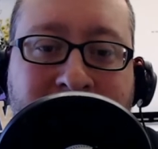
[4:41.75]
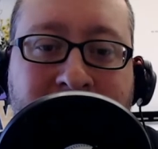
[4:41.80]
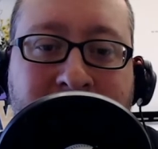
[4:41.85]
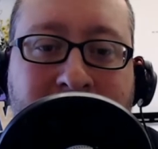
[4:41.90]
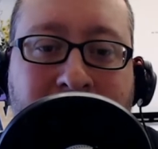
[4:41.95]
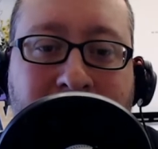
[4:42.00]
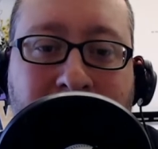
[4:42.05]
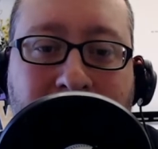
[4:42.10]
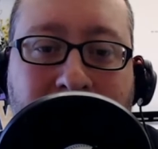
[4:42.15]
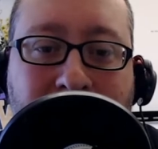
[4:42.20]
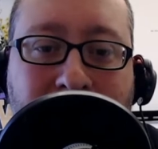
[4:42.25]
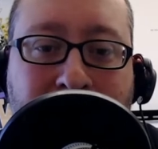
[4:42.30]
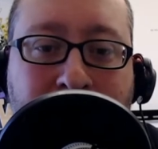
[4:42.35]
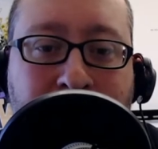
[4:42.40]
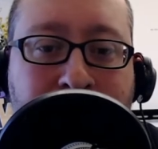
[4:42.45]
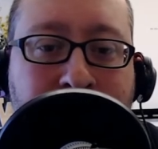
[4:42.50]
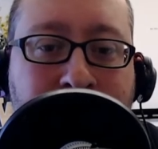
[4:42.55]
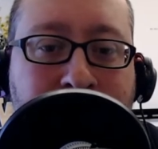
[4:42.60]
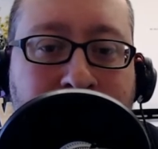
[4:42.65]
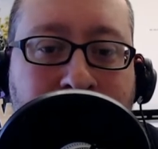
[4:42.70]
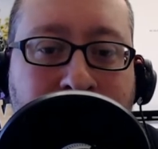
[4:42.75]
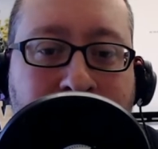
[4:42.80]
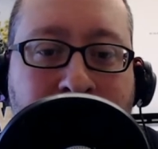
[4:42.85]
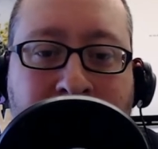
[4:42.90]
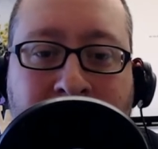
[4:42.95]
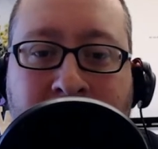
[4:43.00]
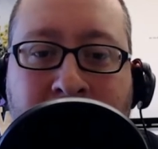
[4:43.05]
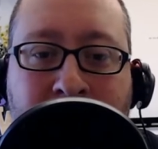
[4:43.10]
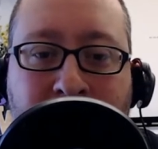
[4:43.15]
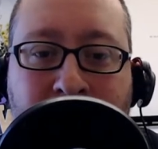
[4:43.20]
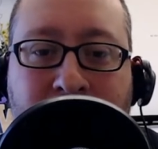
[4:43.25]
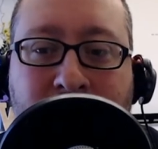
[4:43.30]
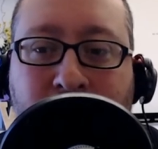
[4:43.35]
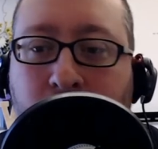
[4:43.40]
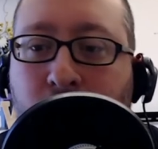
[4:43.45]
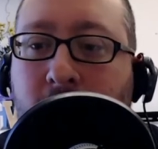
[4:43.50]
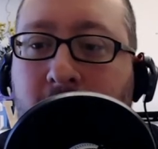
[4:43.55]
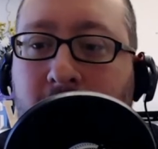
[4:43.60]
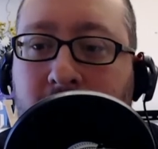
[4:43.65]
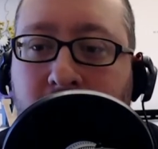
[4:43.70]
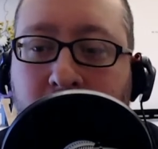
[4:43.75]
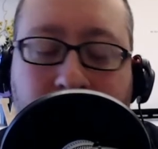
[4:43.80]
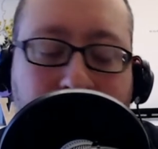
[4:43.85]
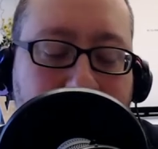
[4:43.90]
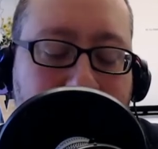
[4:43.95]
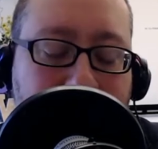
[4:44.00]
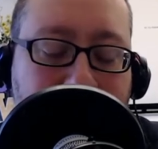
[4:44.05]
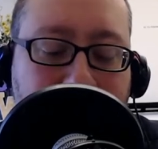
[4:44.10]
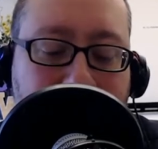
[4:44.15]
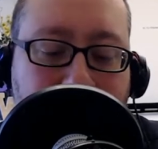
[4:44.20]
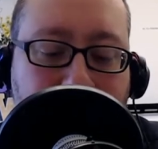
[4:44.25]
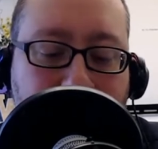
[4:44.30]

Um, heck, I don't even want to do it, but here I